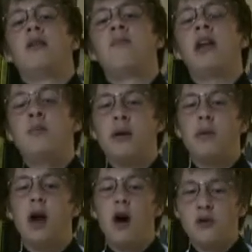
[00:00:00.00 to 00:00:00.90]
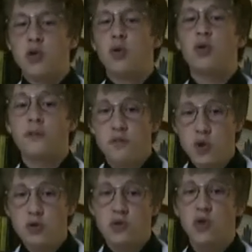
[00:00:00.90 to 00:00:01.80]
Many people also
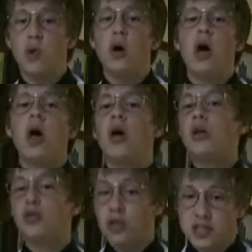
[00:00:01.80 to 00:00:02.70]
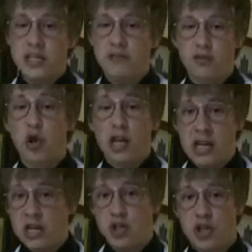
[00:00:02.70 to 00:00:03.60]
refuse to receive
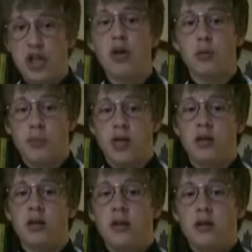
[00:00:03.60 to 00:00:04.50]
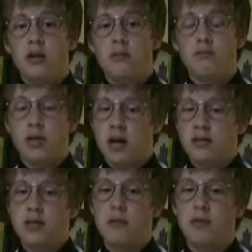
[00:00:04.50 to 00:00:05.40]
radiation therapy
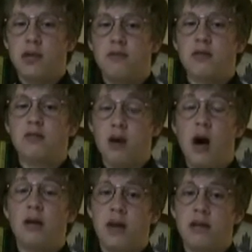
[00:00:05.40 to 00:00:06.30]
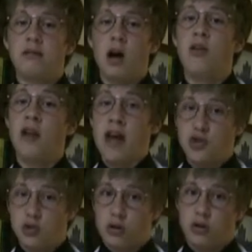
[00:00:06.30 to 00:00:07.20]
because they believe it's wrong and
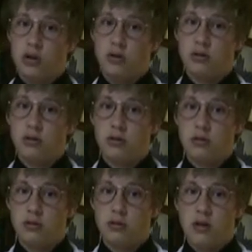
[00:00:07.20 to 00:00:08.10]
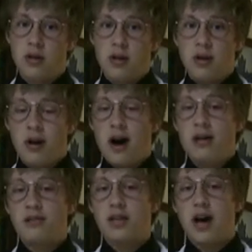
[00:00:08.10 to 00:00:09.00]
unnatural.
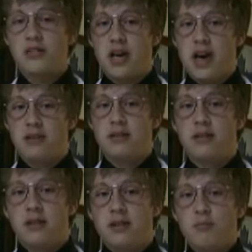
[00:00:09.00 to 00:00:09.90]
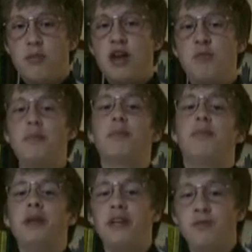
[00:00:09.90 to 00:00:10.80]
On the other hand, many people
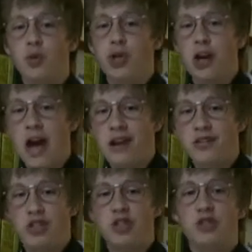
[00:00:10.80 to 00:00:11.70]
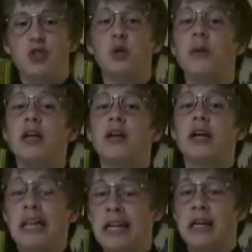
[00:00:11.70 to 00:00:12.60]
believe nuclear energy to be
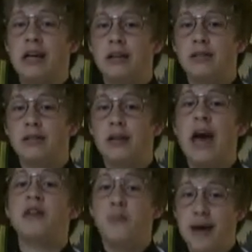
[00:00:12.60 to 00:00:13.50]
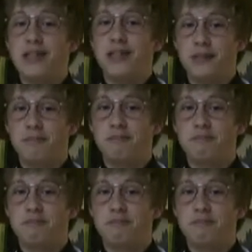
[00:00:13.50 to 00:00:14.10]
cleaner and better.